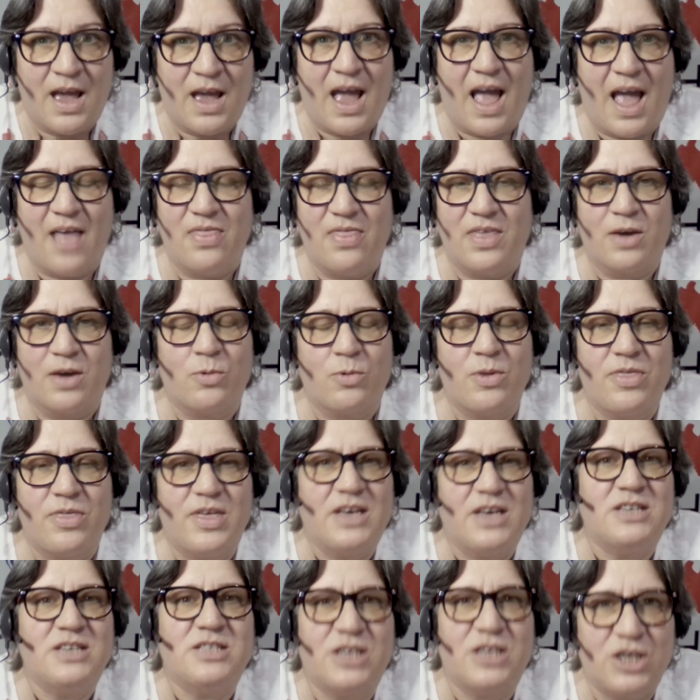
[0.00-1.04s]
And there were
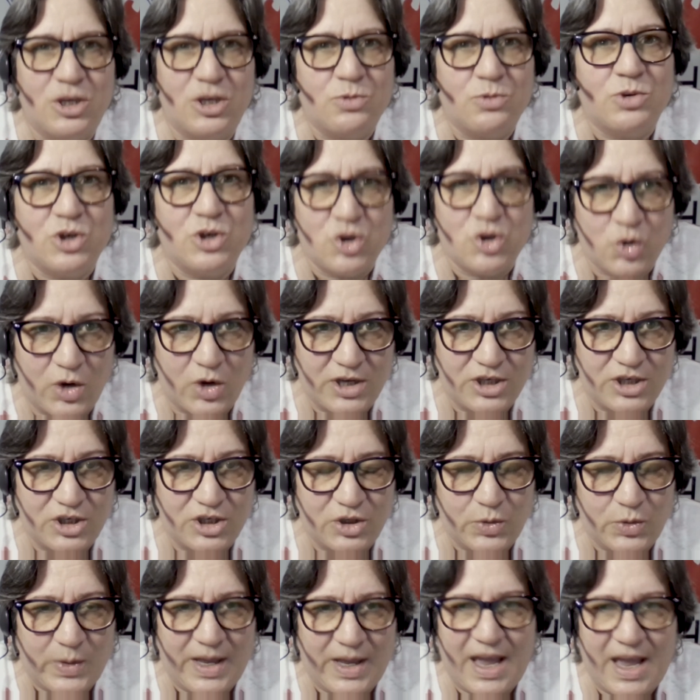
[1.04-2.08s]
things that you enjoyed
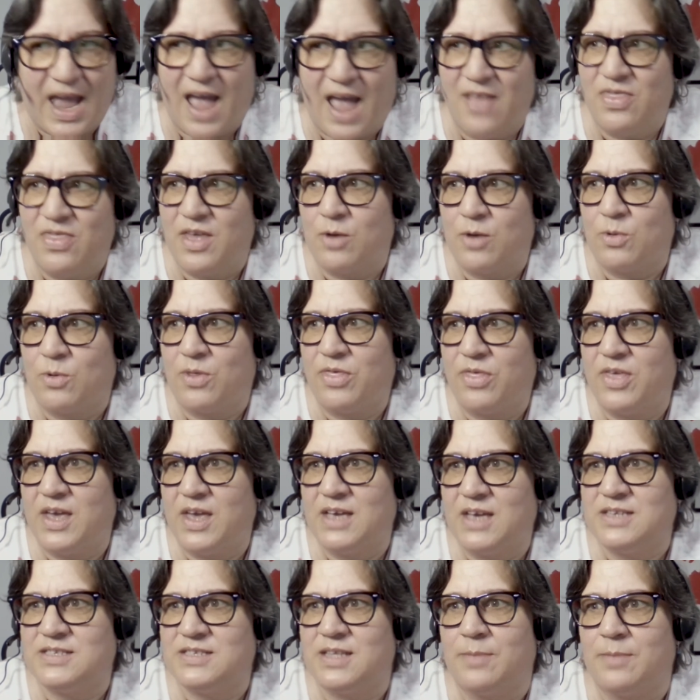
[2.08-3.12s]
doing, and there were
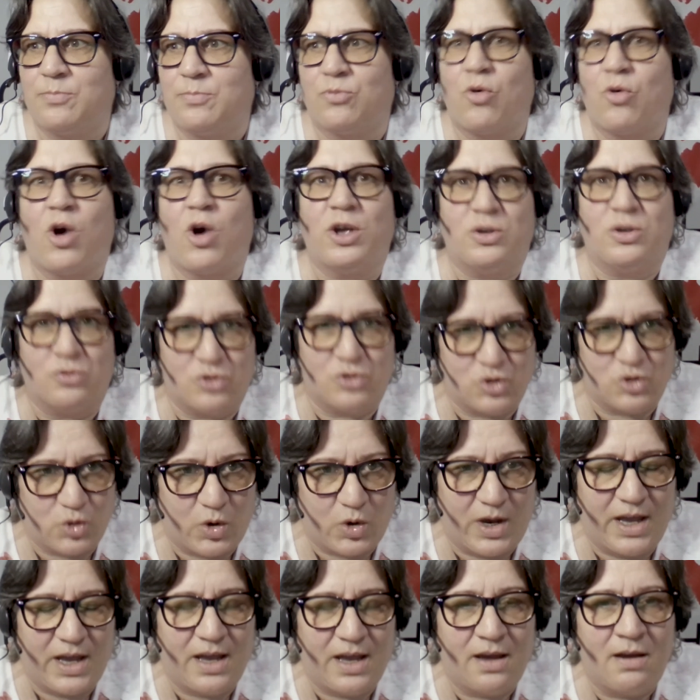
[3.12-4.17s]
things that brought you
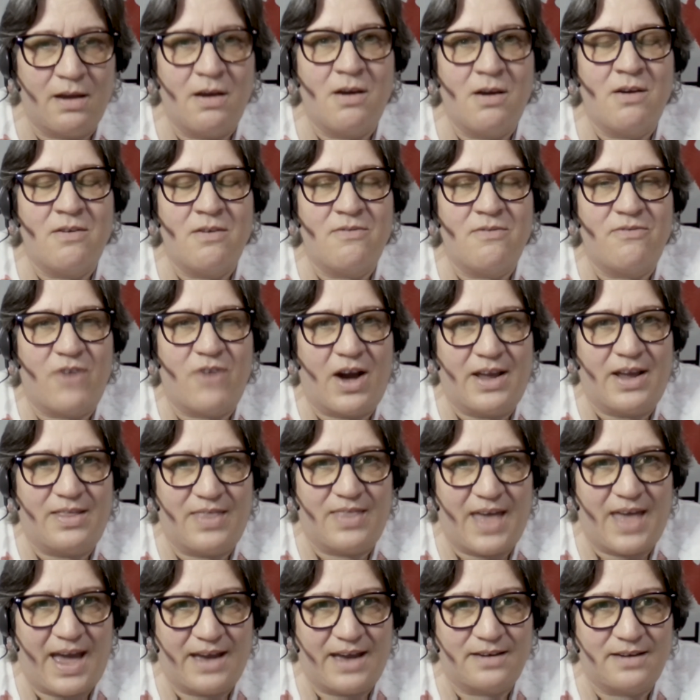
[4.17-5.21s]
joy. Find
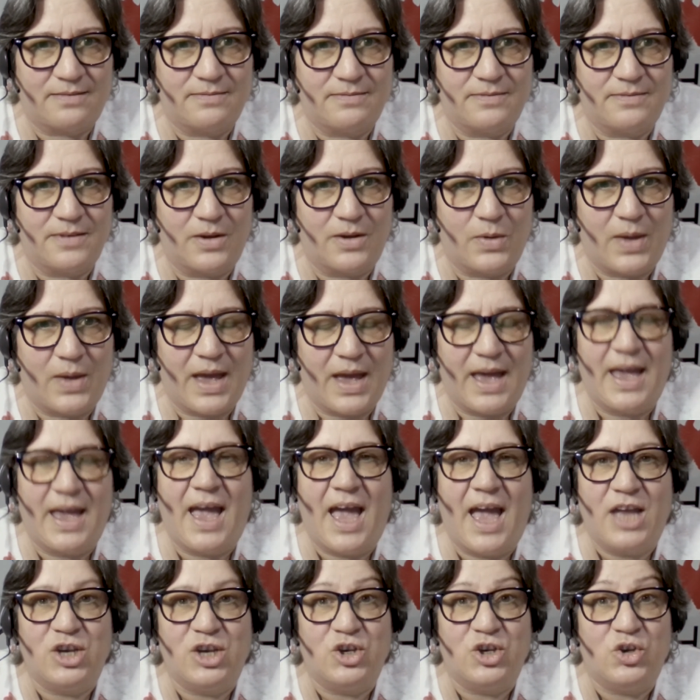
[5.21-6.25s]
that, okay?
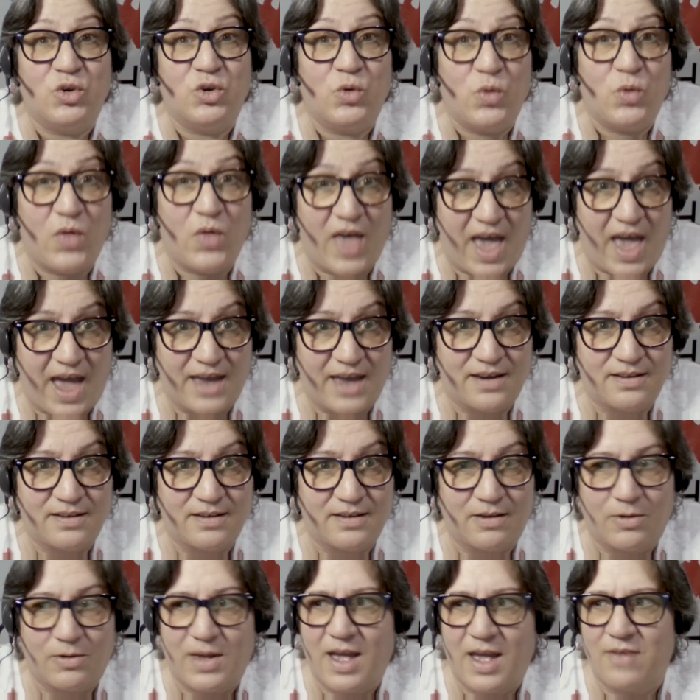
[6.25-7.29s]
And do that,
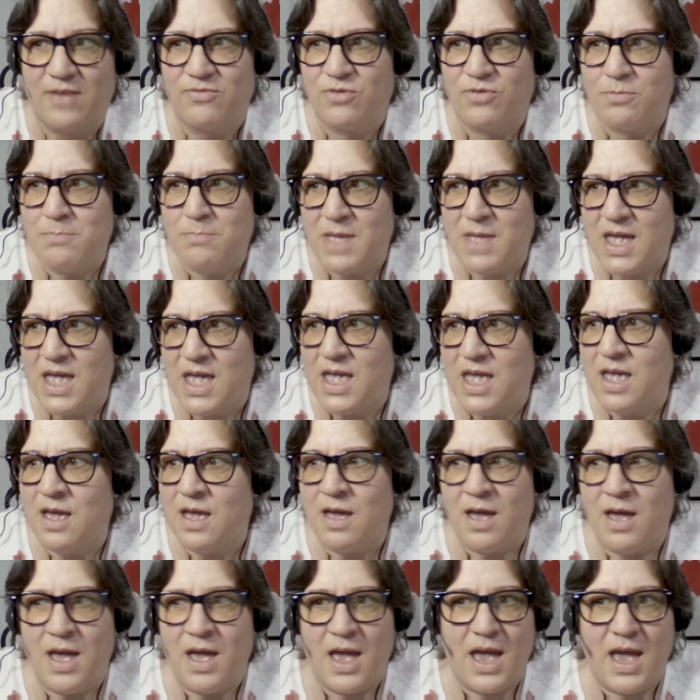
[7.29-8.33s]
okay? For me,
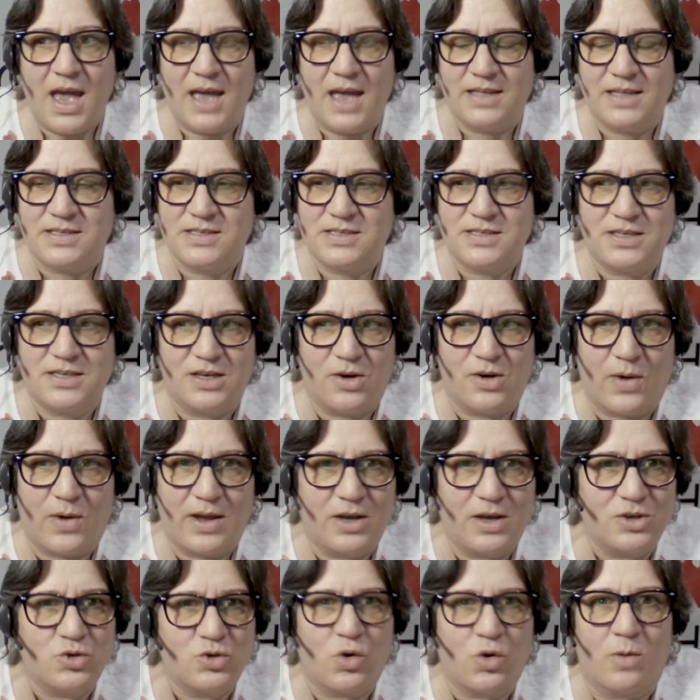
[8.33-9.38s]
it's, I
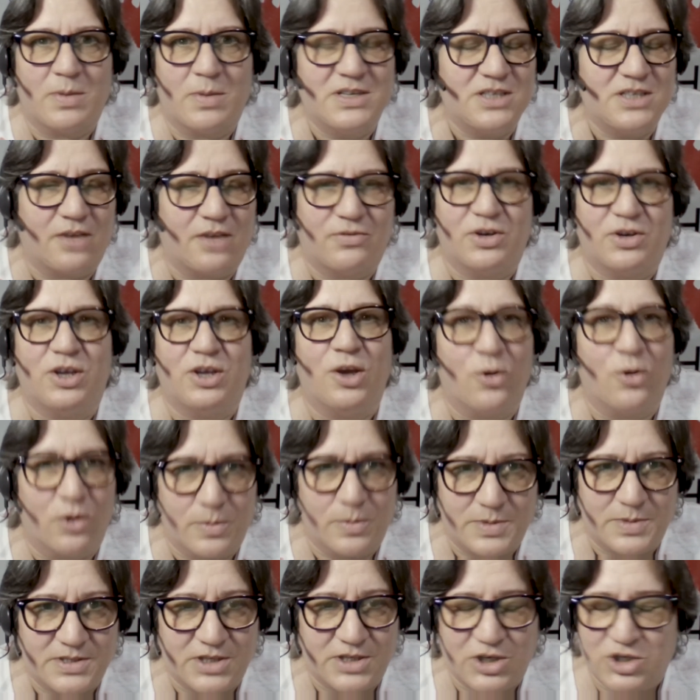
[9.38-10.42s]
contort myself into yoga
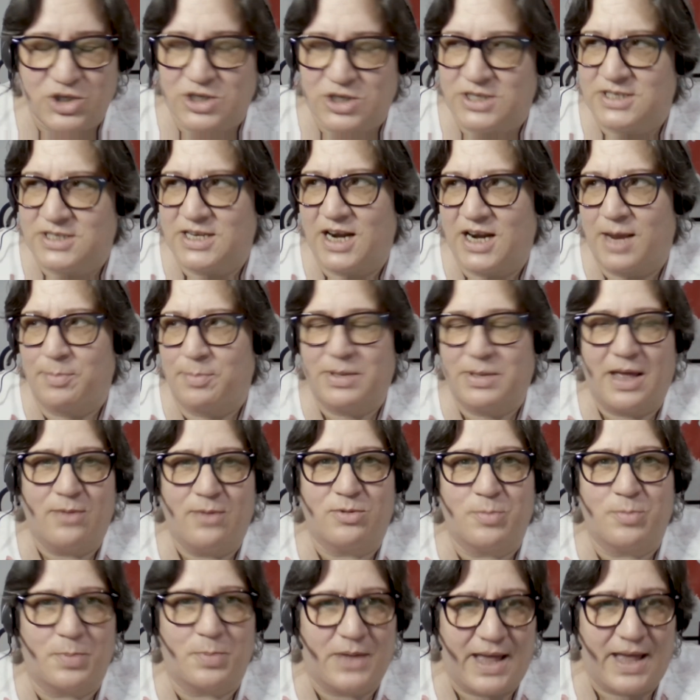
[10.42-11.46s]
positions and I play
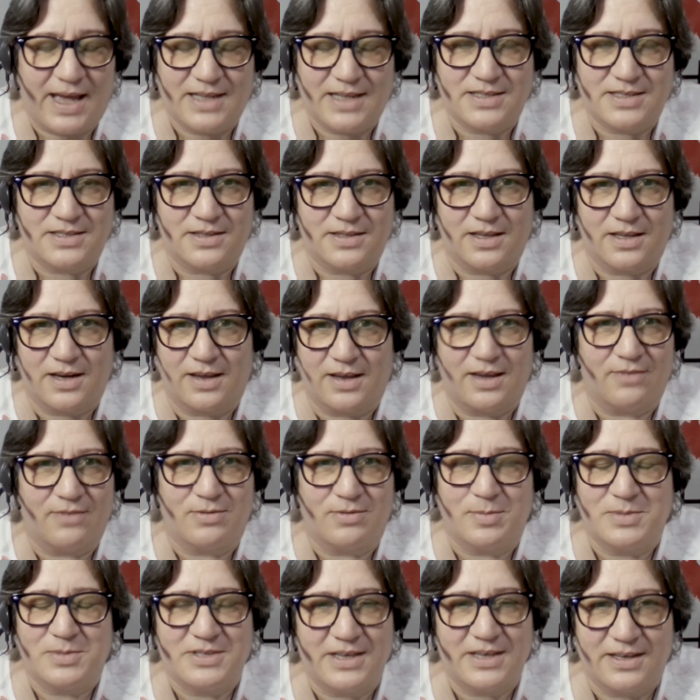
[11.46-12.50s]
with plants and then I give
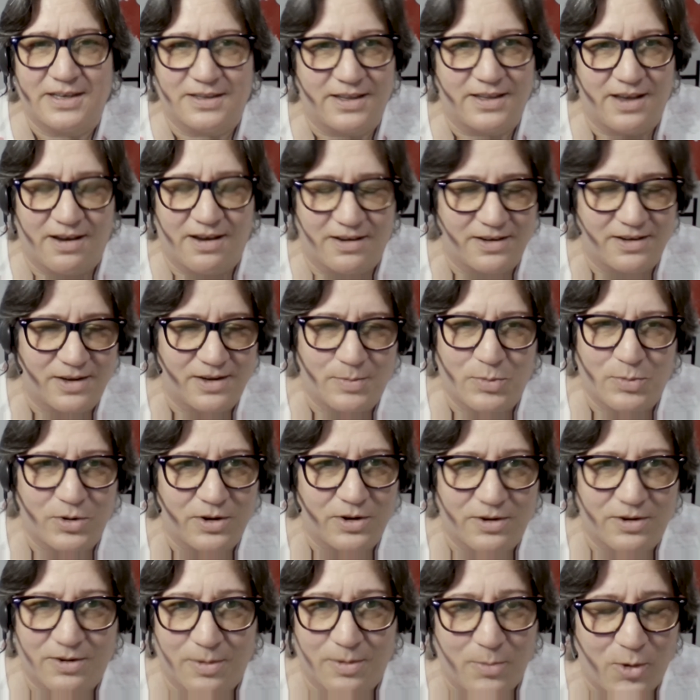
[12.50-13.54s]
them to Ileana to put in
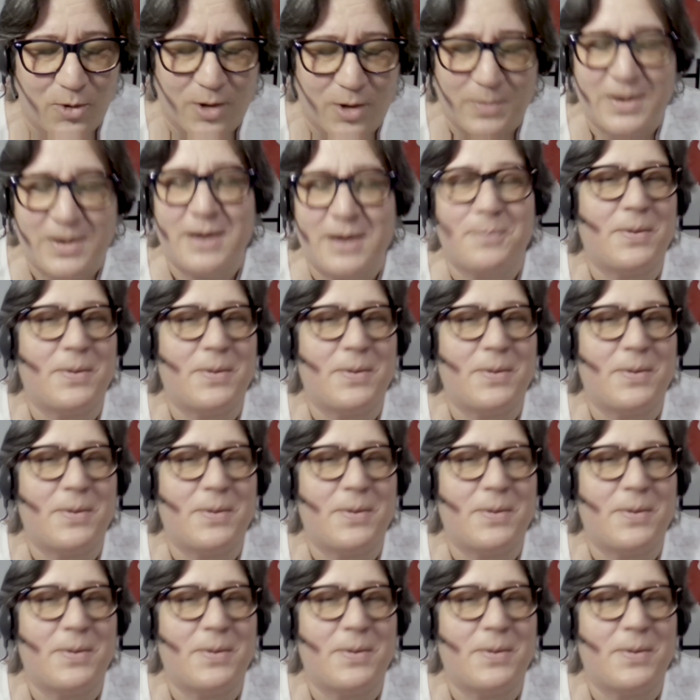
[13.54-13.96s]
her apartment.